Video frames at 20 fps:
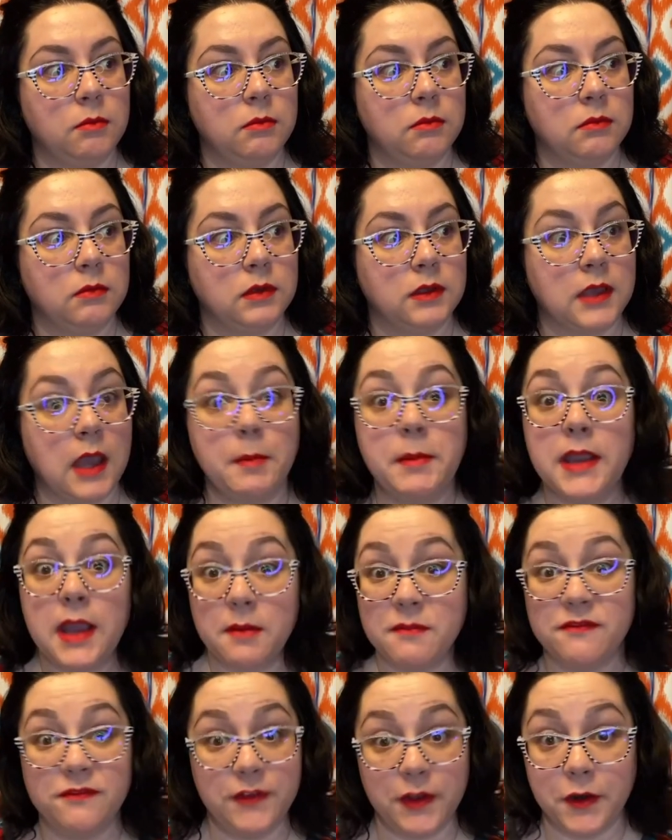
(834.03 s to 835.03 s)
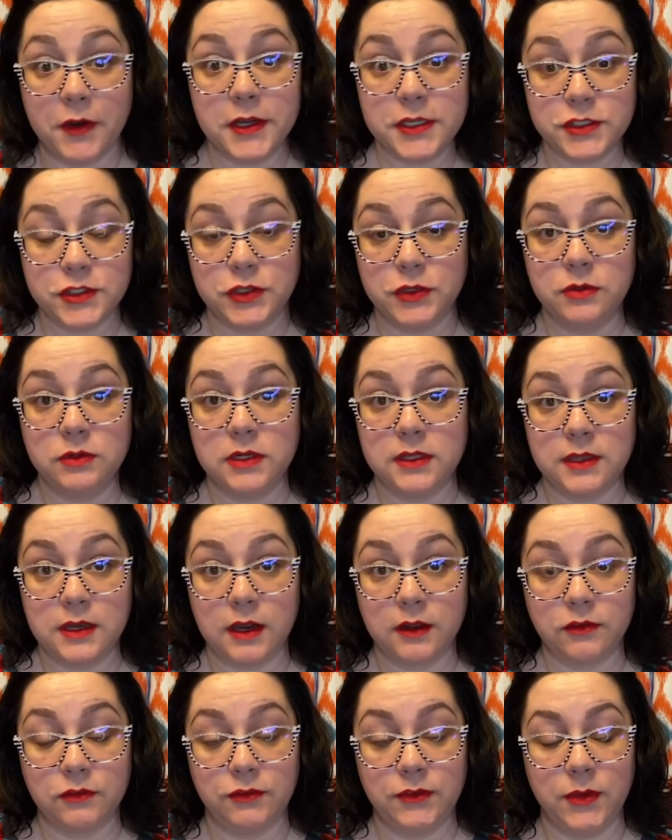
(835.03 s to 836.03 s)
coming up very soon in the
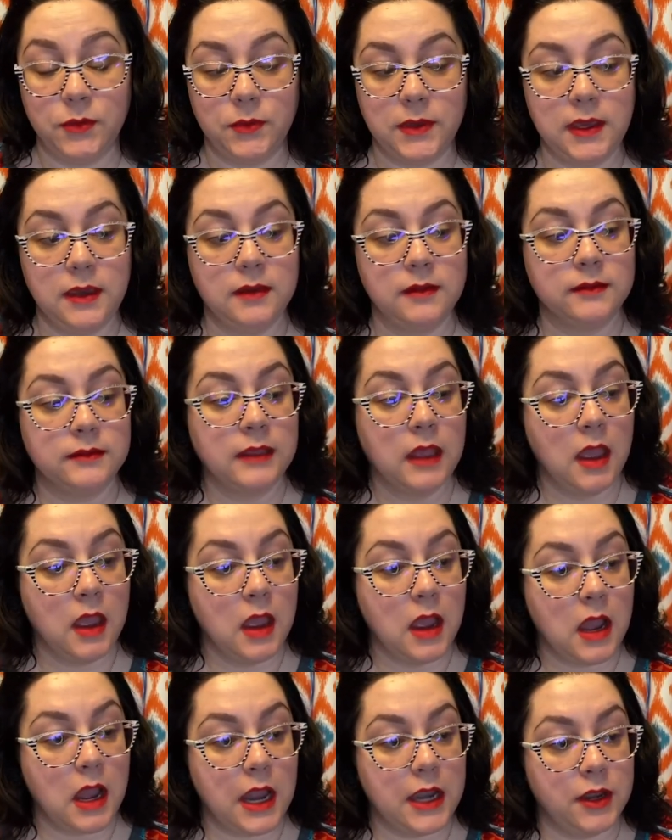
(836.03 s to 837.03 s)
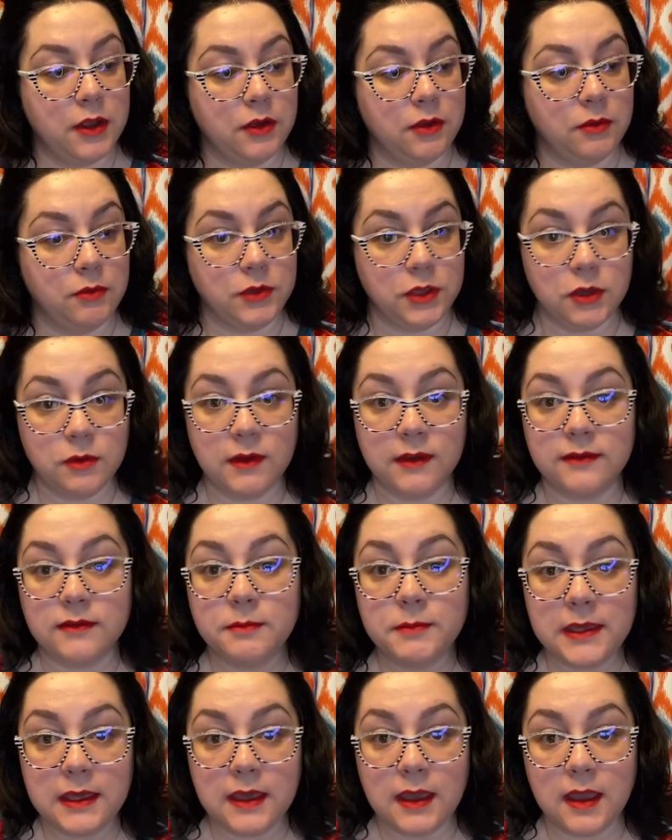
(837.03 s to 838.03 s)
next few weeks, I know
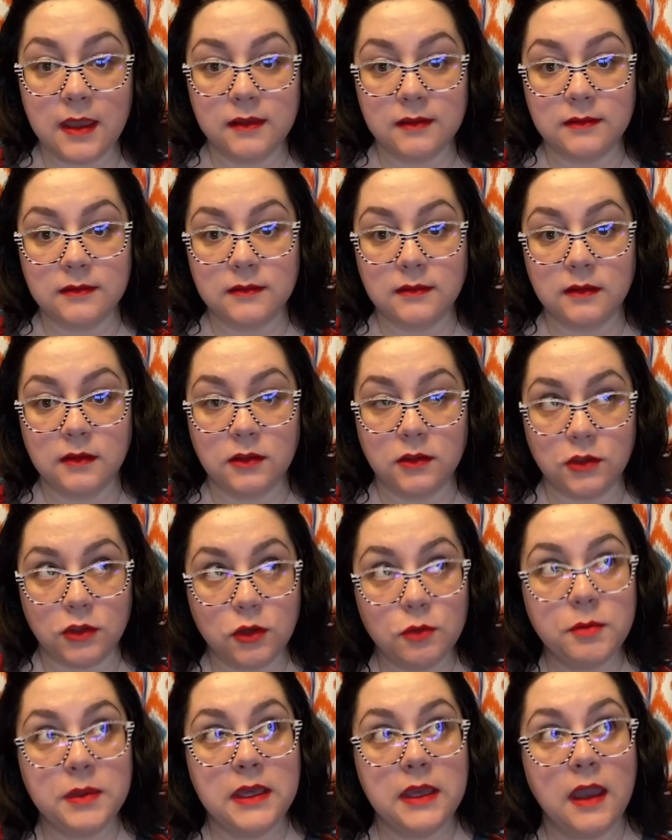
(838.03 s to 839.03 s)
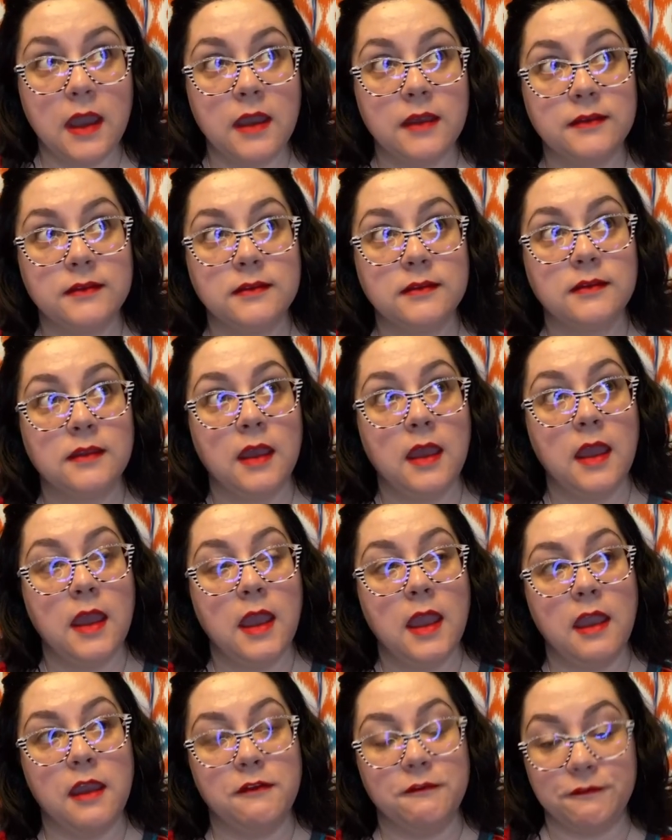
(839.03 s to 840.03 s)
USPS, UPS,
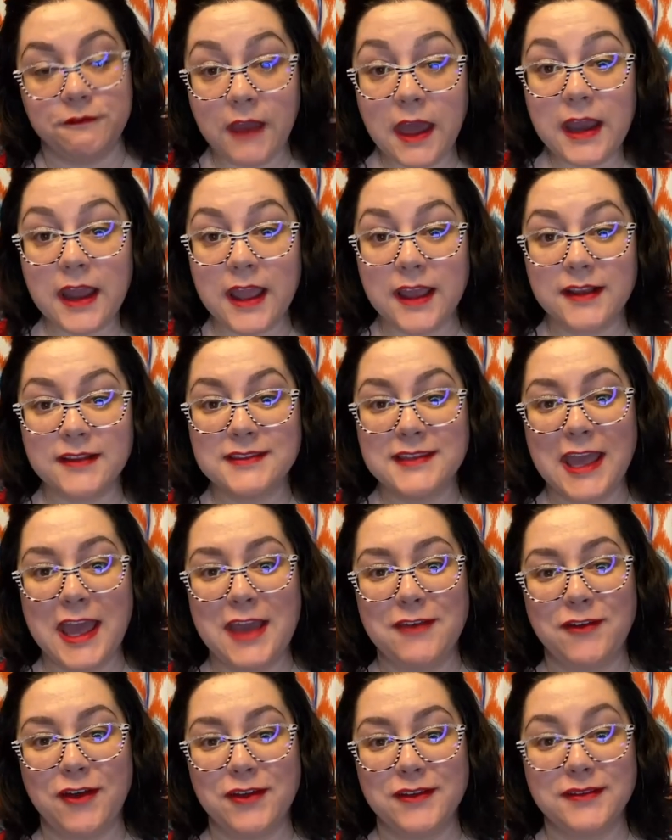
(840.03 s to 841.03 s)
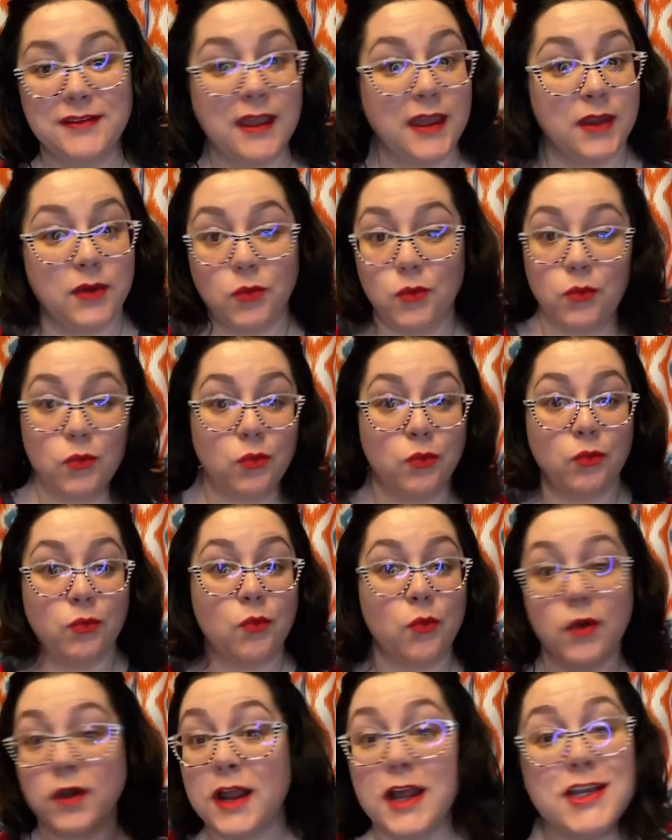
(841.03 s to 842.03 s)
and FedEx have all said,
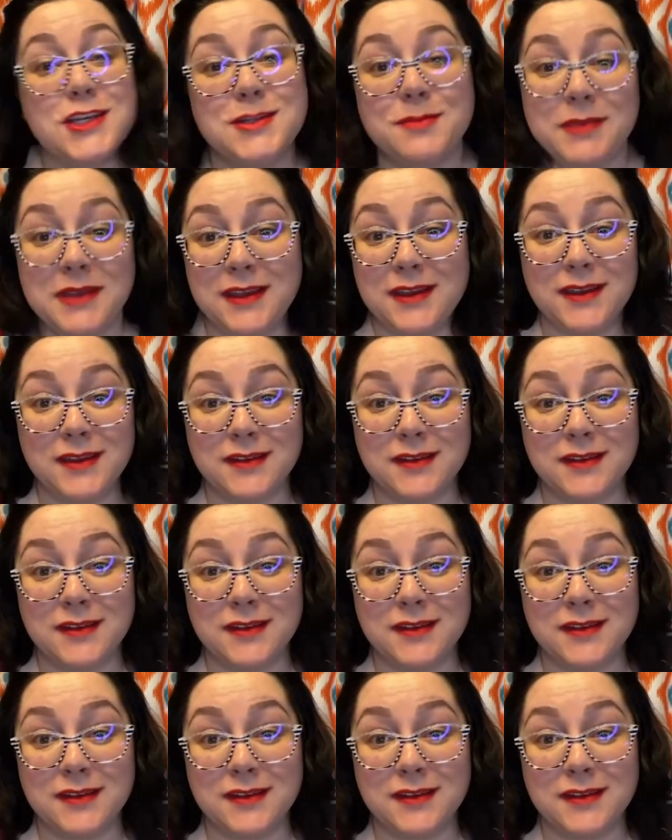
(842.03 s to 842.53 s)
we're not shipping